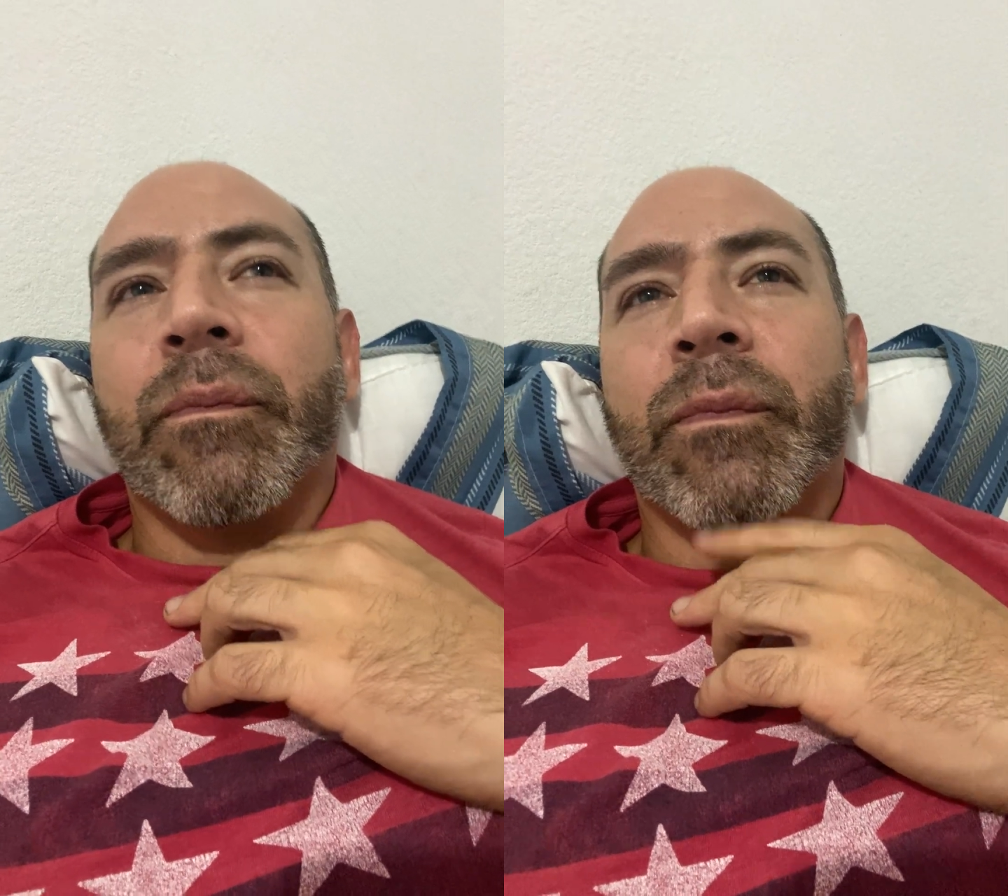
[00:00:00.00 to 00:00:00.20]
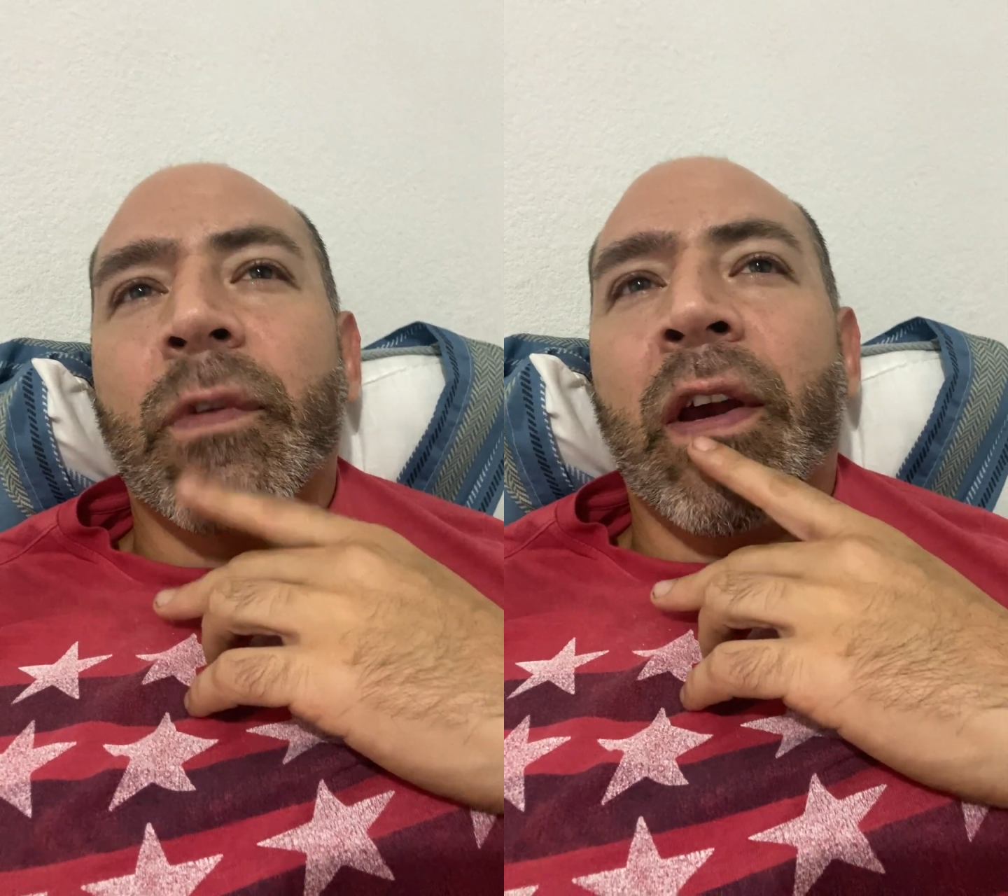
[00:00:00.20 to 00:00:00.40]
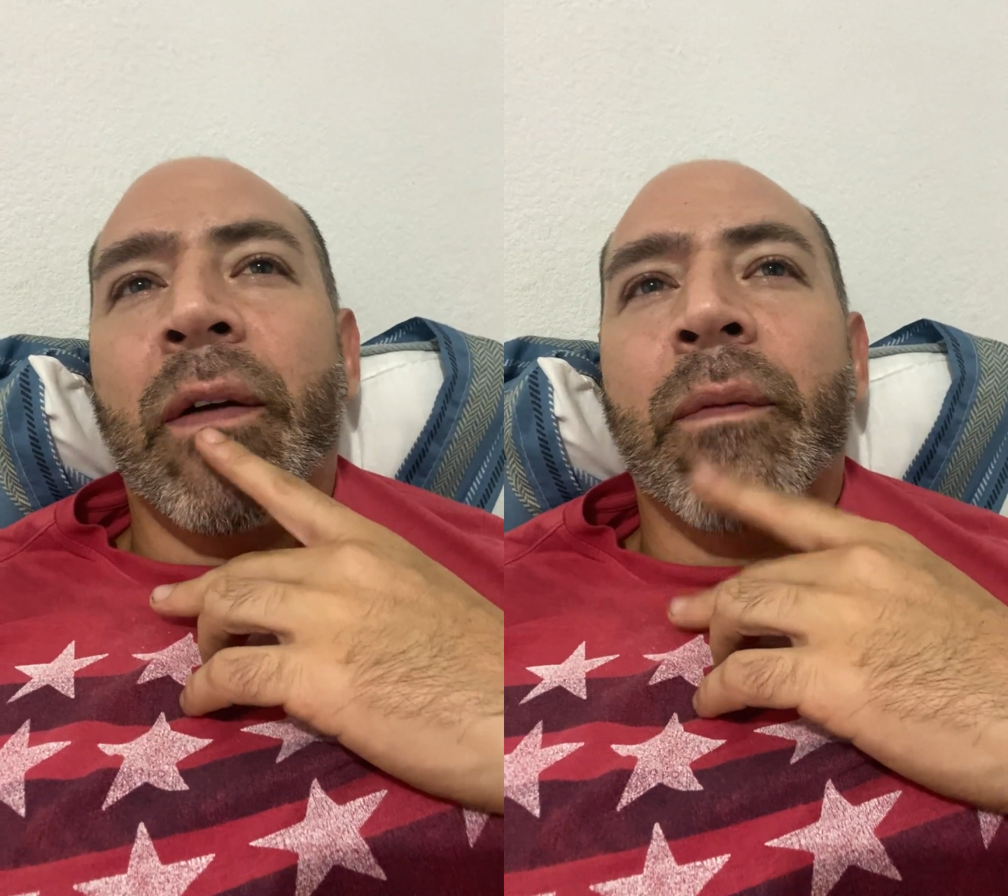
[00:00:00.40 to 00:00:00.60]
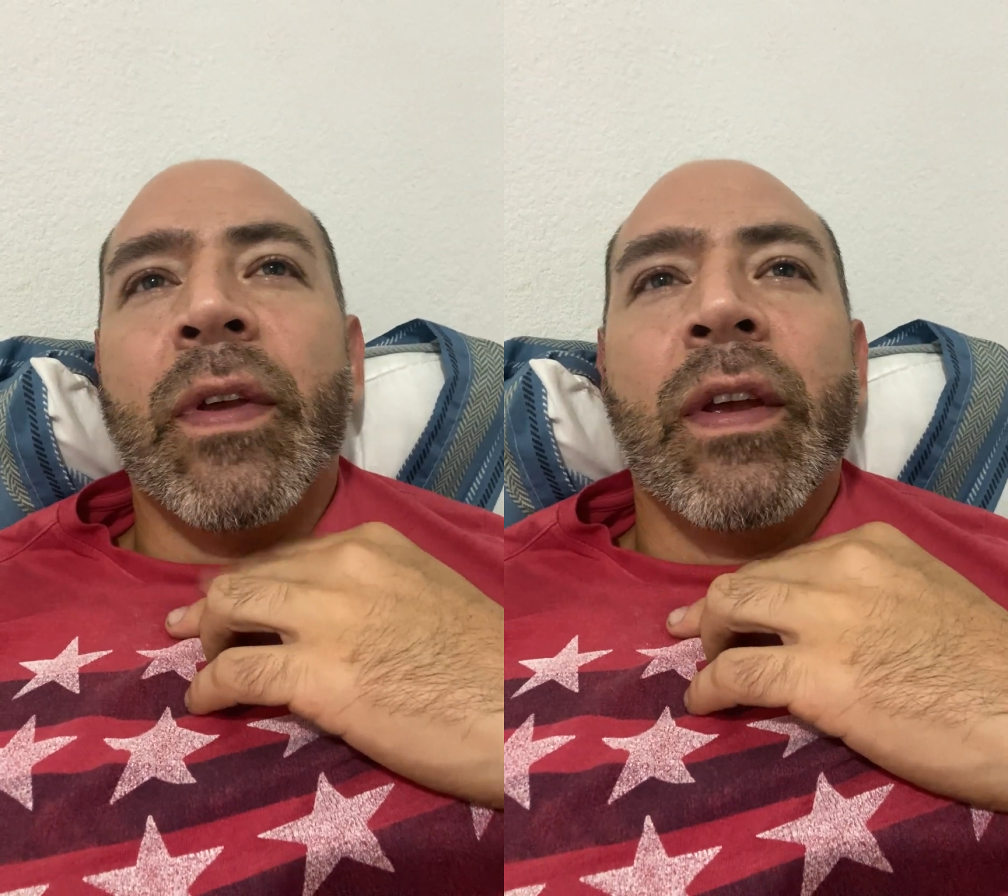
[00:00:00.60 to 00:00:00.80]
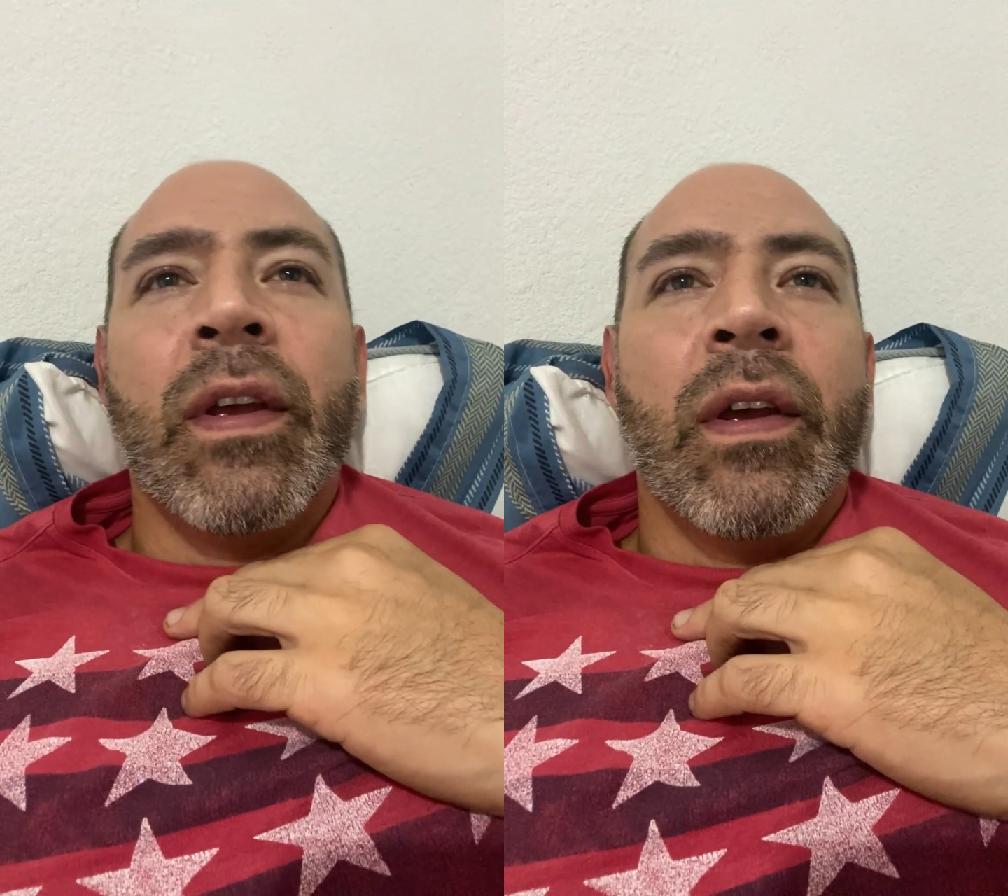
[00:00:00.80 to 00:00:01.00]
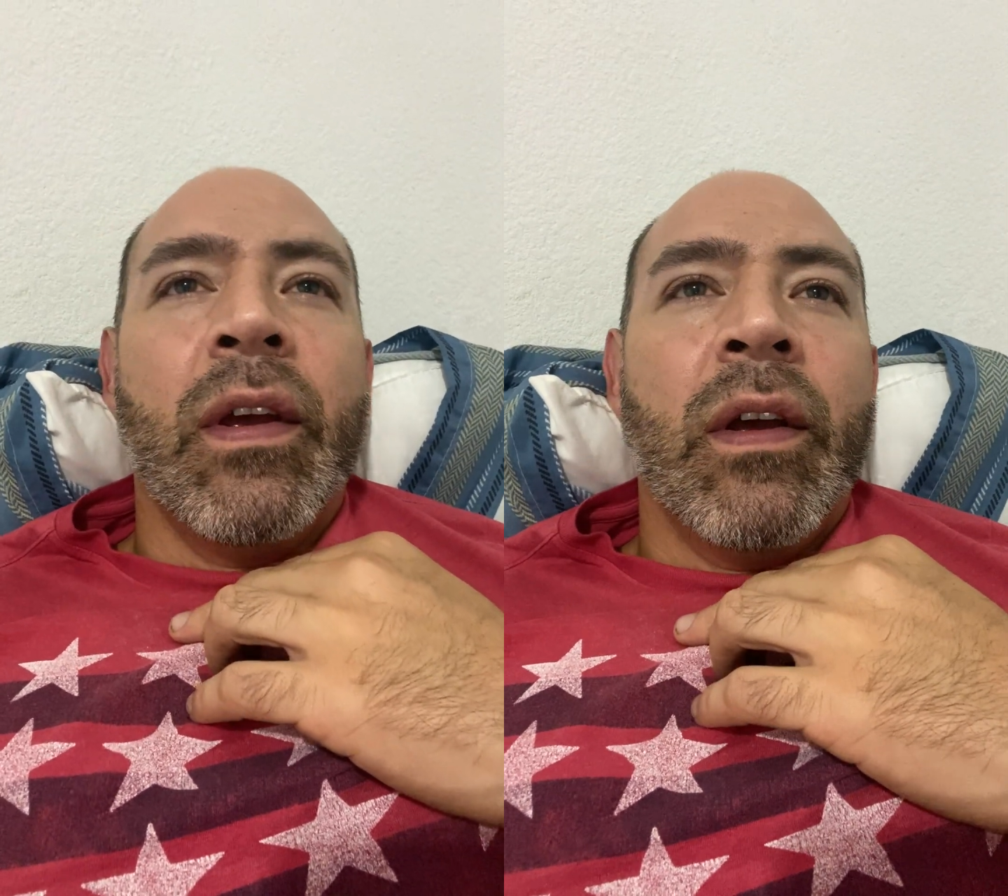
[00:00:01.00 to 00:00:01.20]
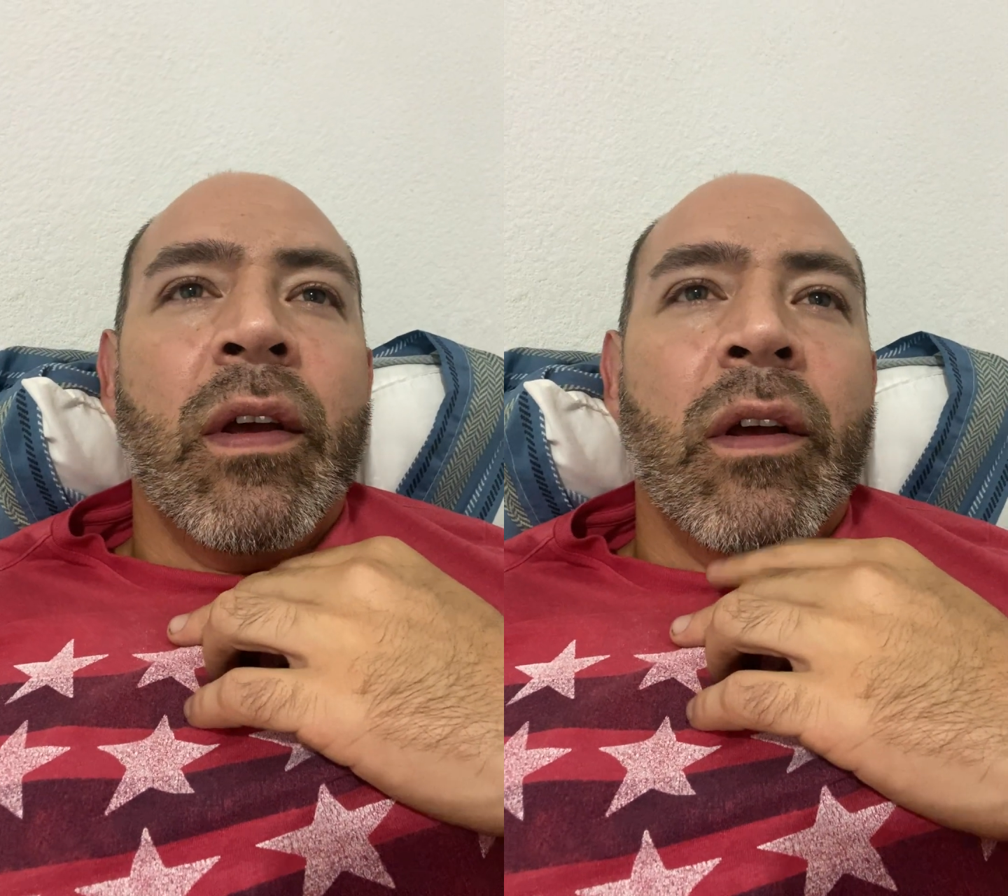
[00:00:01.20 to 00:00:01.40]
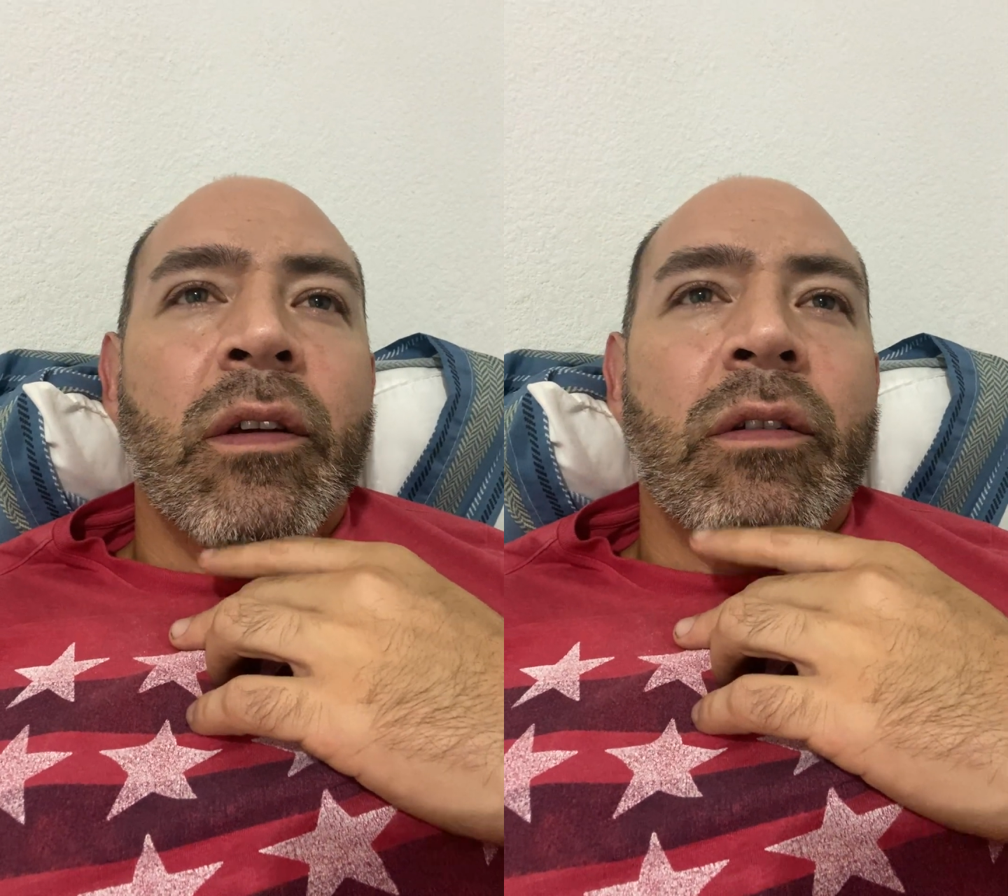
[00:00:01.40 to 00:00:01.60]
Yeah.
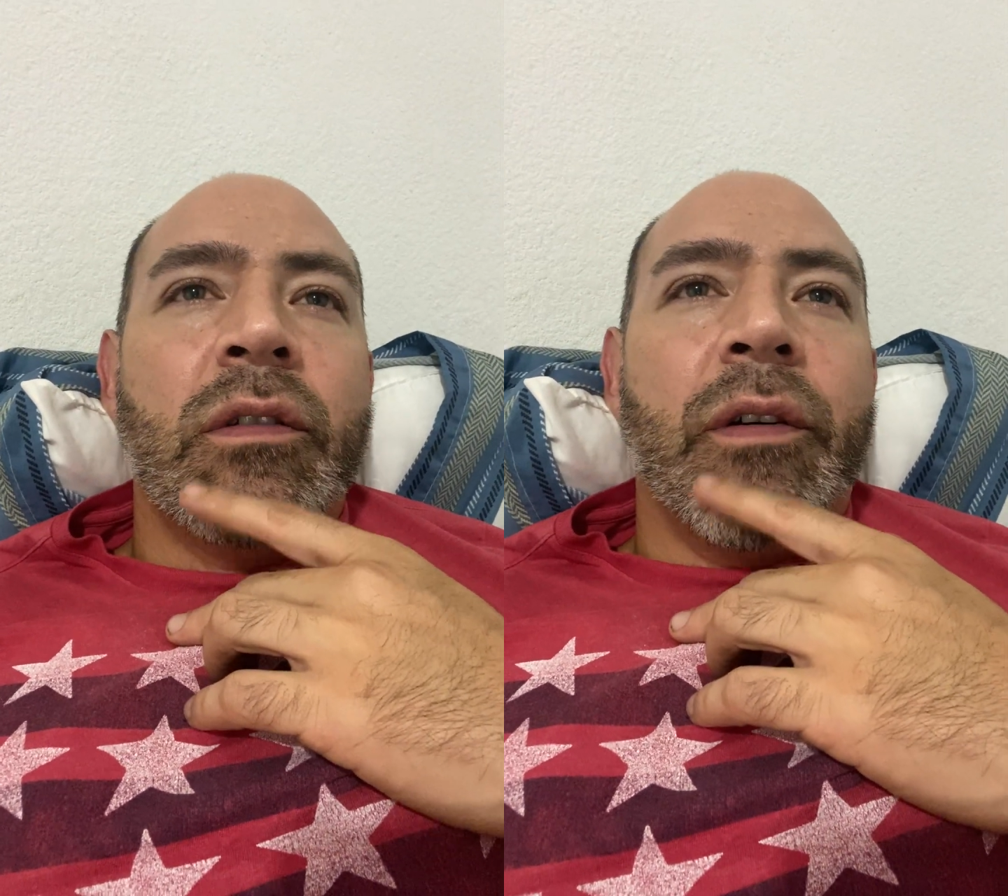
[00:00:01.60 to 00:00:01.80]
So